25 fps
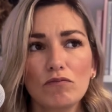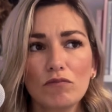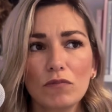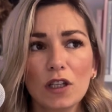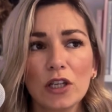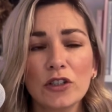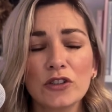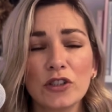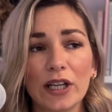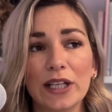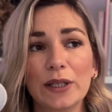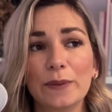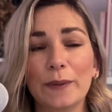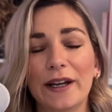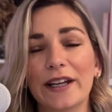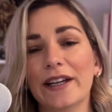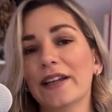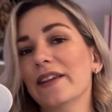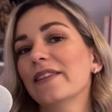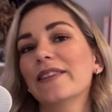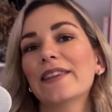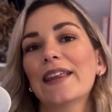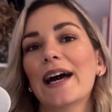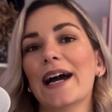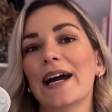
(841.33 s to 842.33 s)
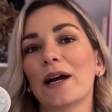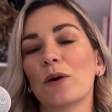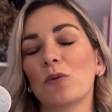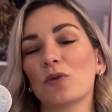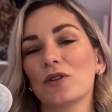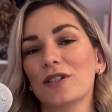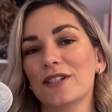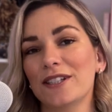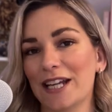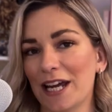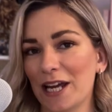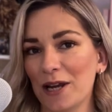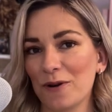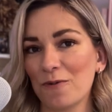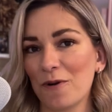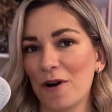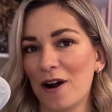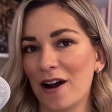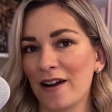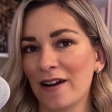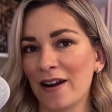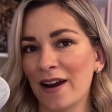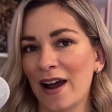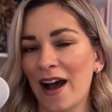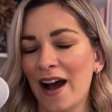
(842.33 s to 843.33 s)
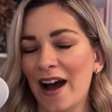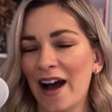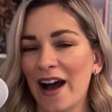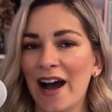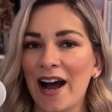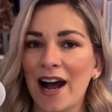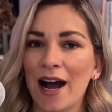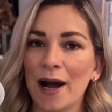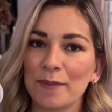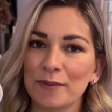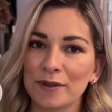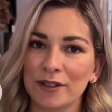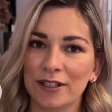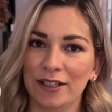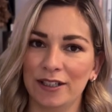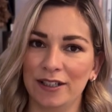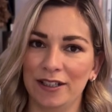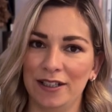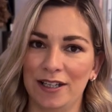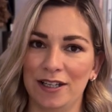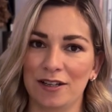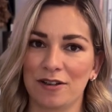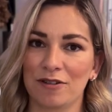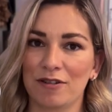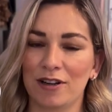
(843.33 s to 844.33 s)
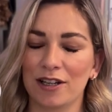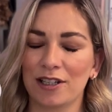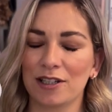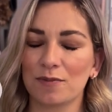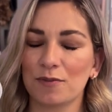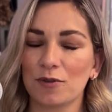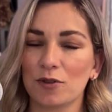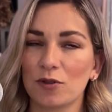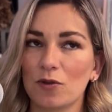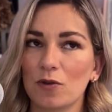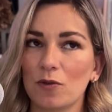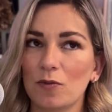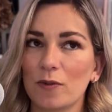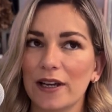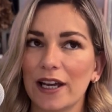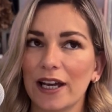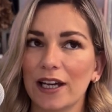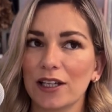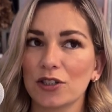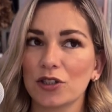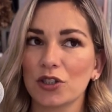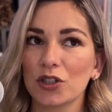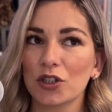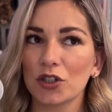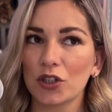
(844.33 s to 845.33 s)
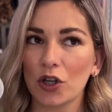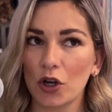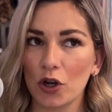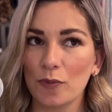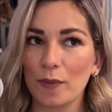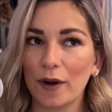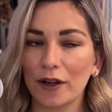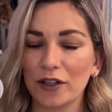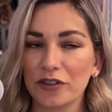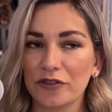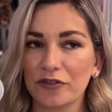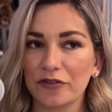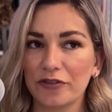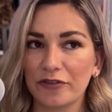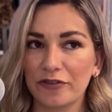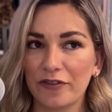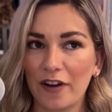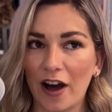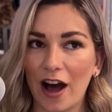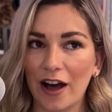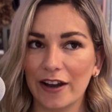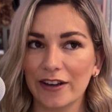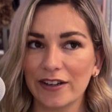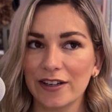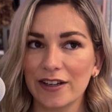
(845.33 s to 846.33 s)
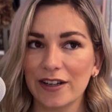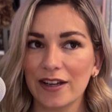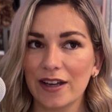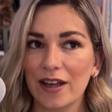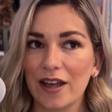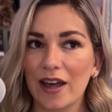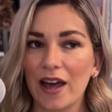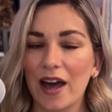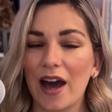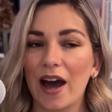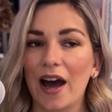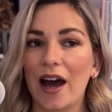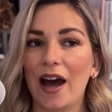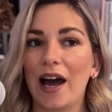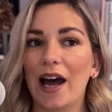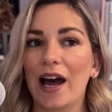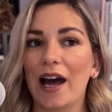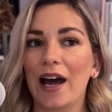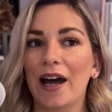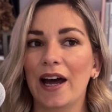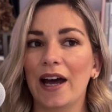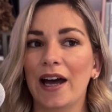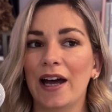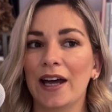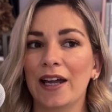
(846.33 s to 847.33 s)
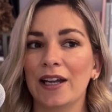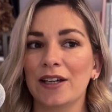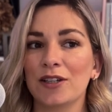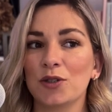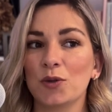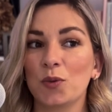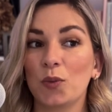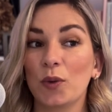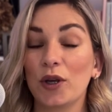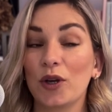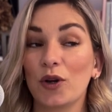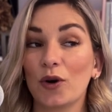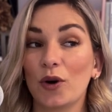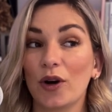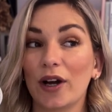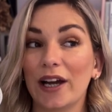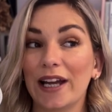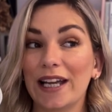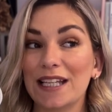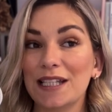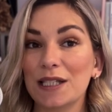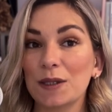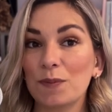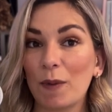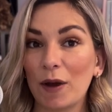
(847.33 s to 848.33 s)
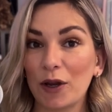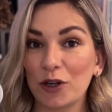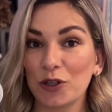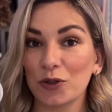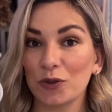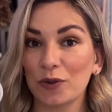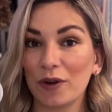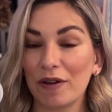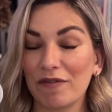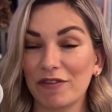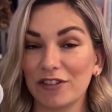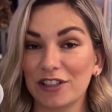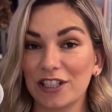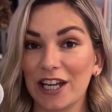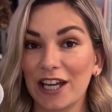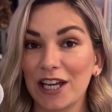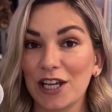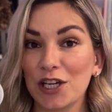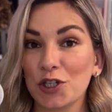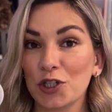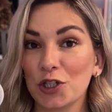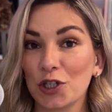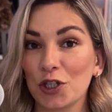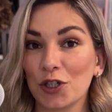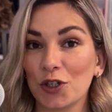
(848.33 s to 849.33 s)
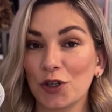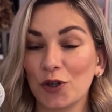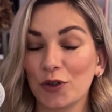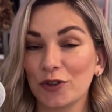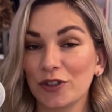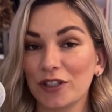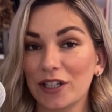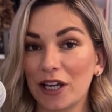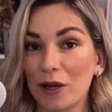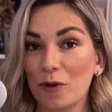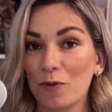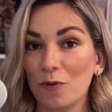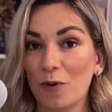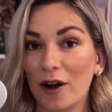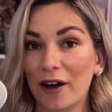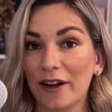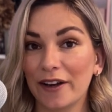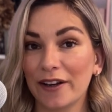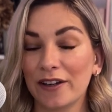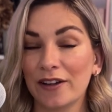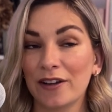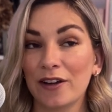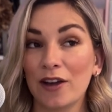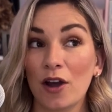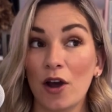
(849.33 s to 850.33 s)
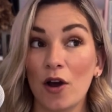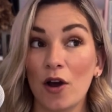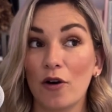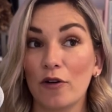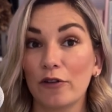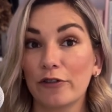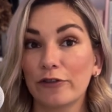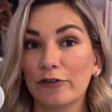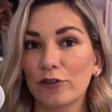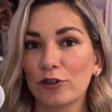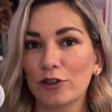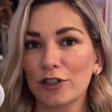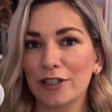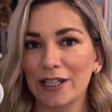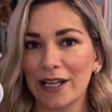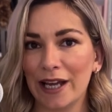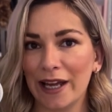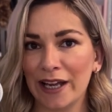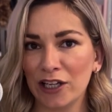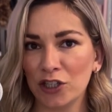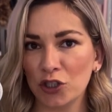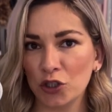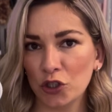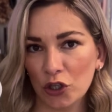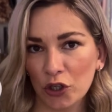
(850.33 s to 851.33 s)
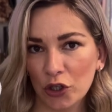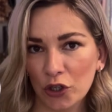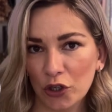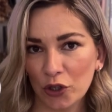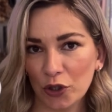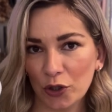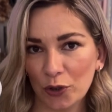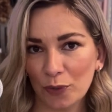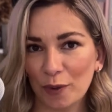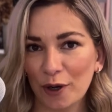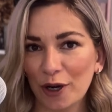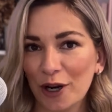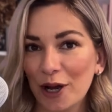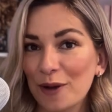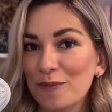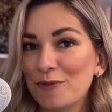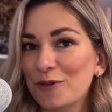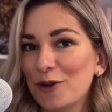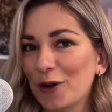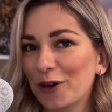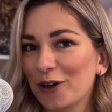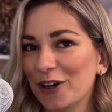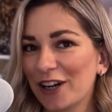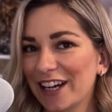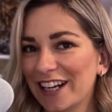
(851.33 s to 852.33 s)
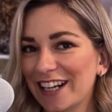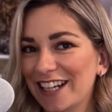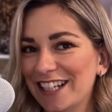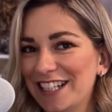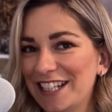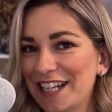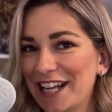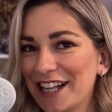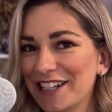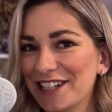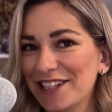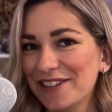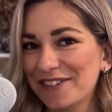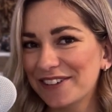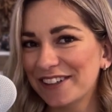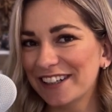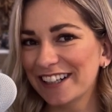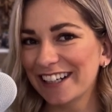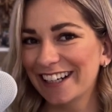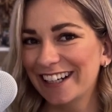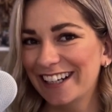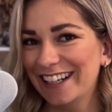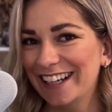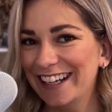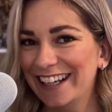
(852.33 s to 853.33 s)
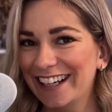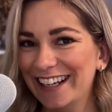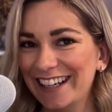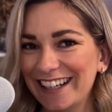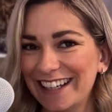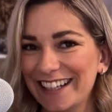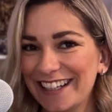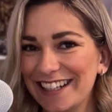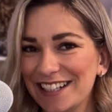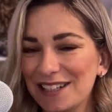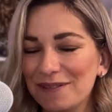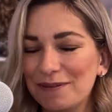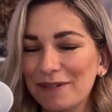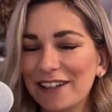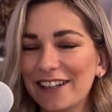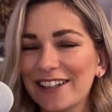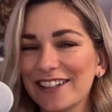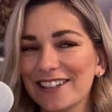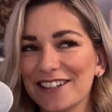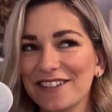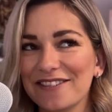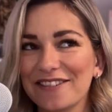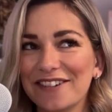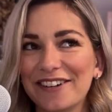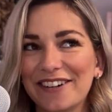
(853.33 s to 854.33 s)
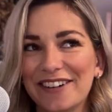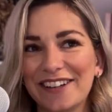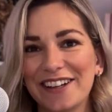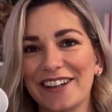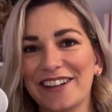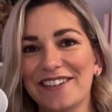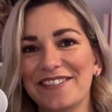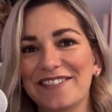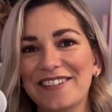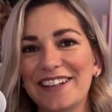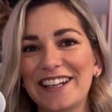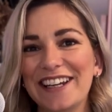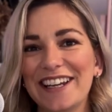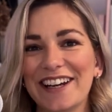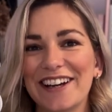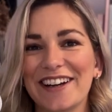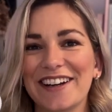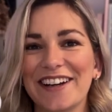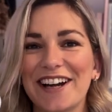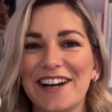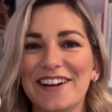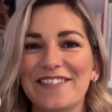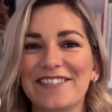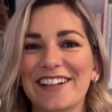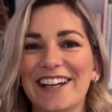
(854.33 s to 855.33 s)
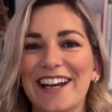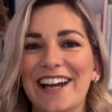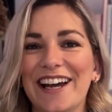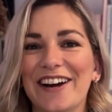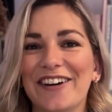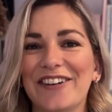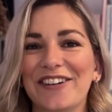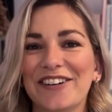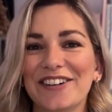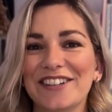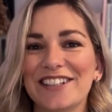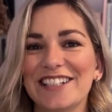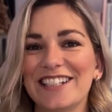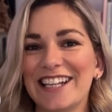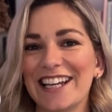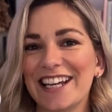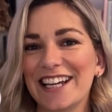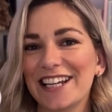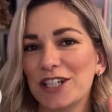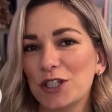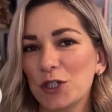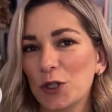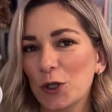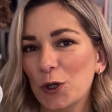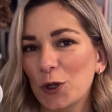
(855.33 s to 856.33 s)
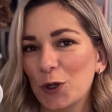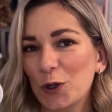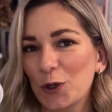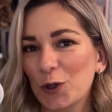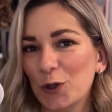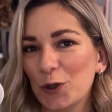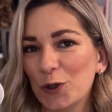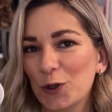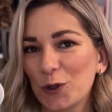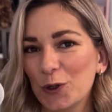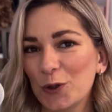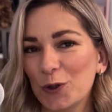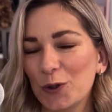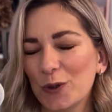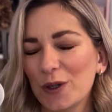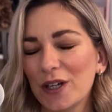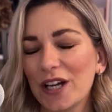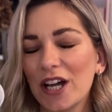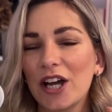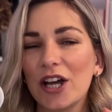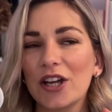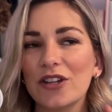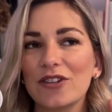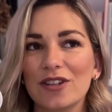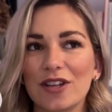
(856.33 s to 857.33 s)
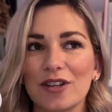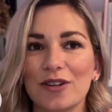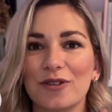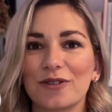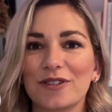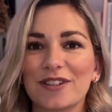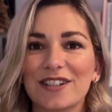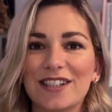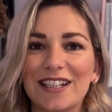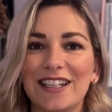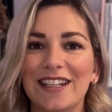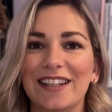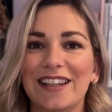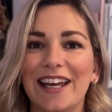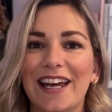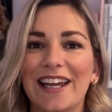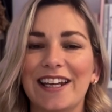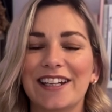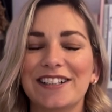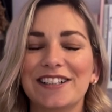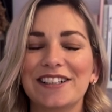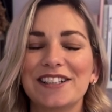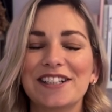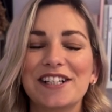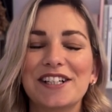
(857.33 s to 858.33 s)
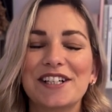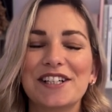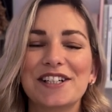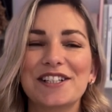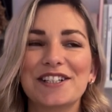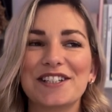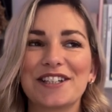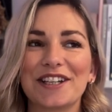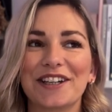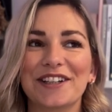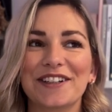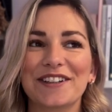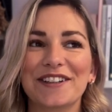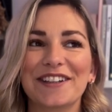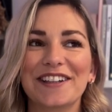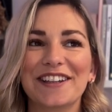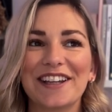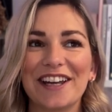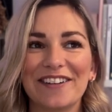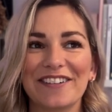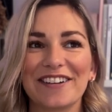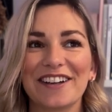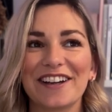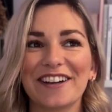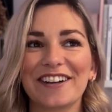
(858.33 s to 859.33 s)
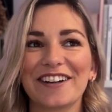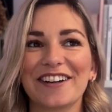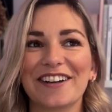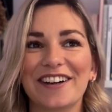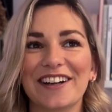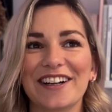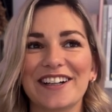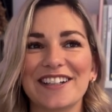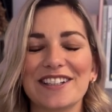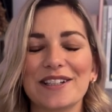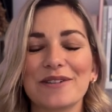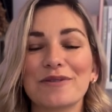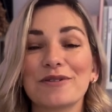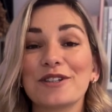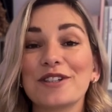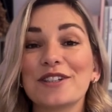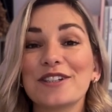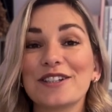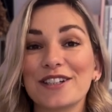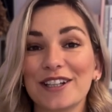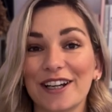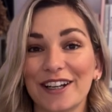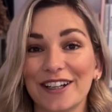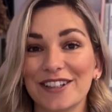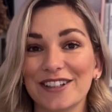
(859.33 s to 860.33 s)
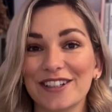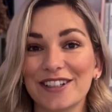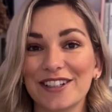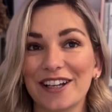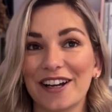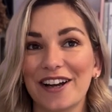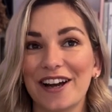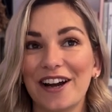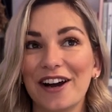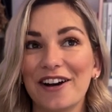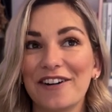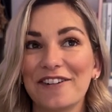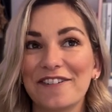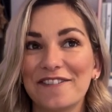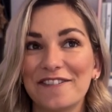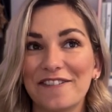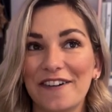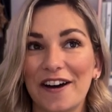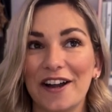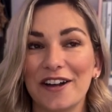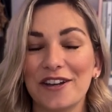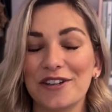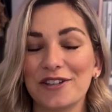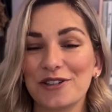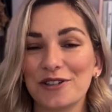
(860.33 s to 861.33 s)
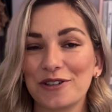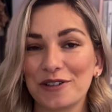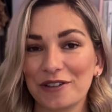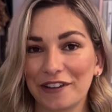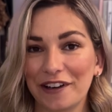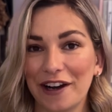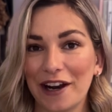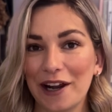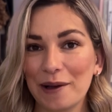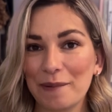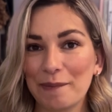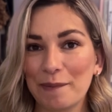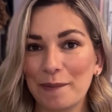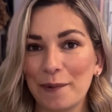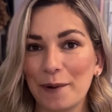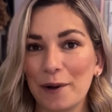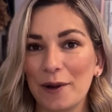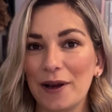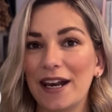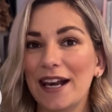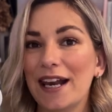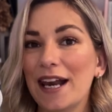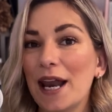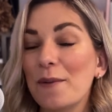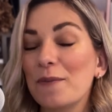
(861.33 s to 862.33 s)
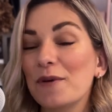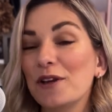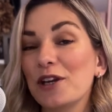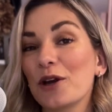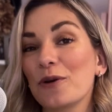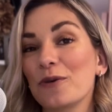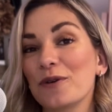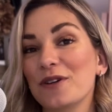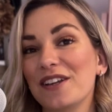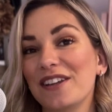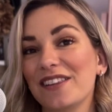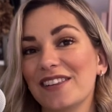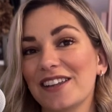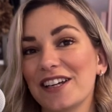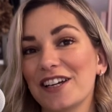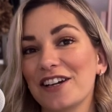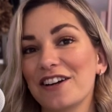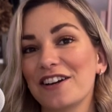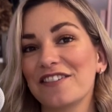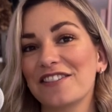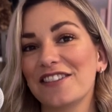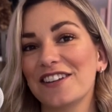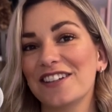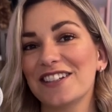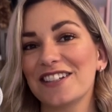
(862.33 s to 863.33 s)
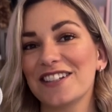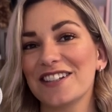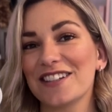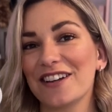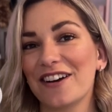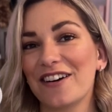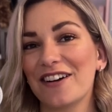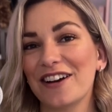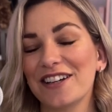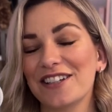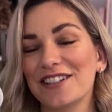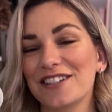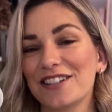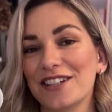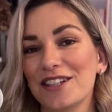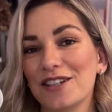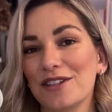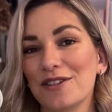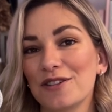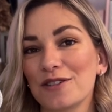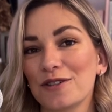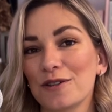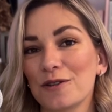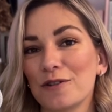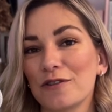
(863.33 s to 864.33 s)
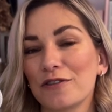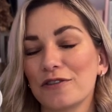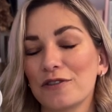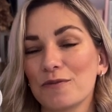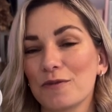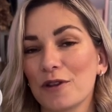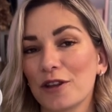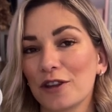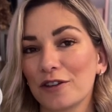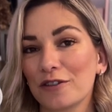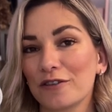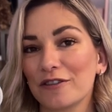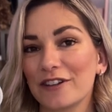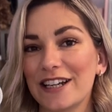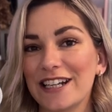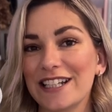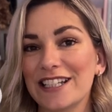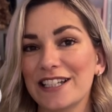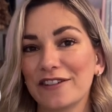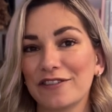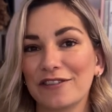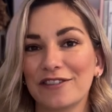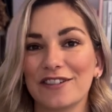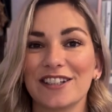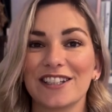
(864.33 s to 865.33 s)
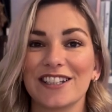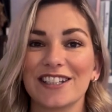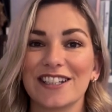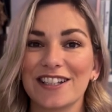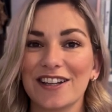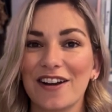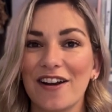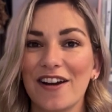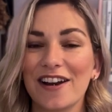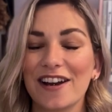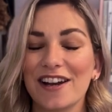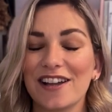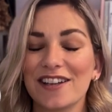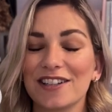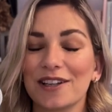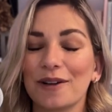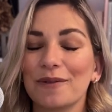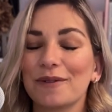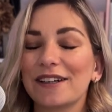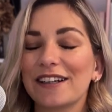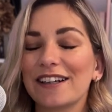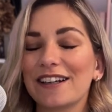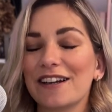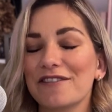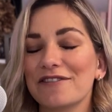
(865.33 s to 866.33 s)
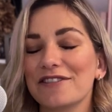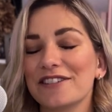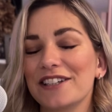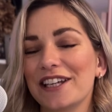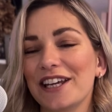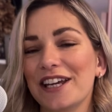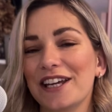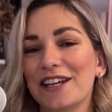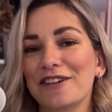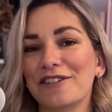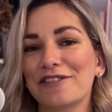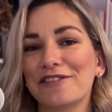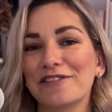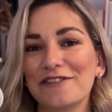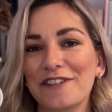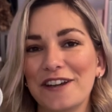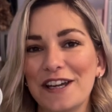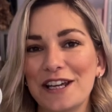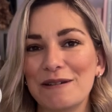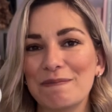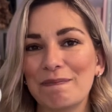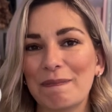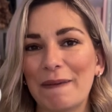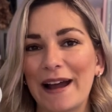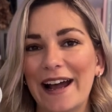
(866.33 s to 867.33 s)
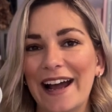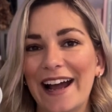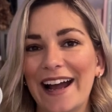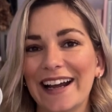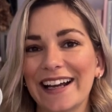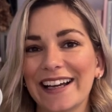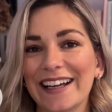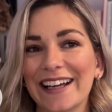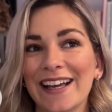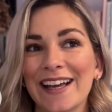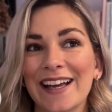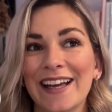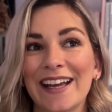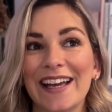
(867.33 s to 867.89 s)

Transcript: So anyway, that was day one. Absolutely incredible. We had so much fun and we got a special invitation on day one for day two, but I'm not gonna tell you what it is because I've got another video coming out on day two. So you'll see then. So there we go, guys. It was such a fun trip. Let me know what you think of the designs that you saw from the three different designers. I would love to hear your feedback.